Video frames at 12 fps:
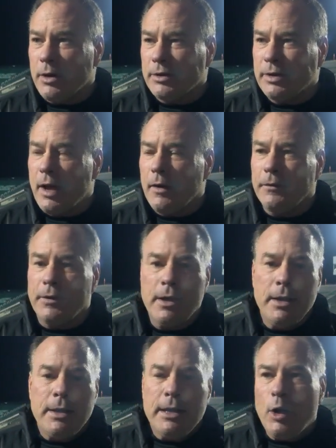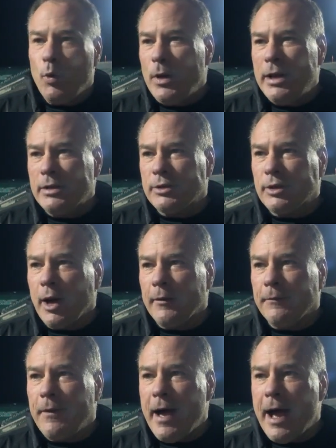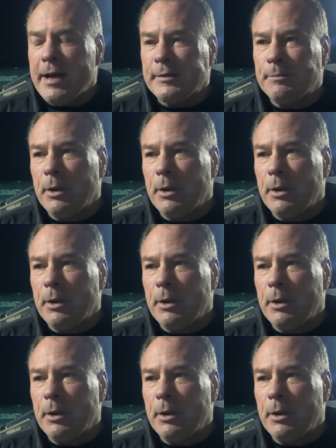ourselves, and we didn't start fast.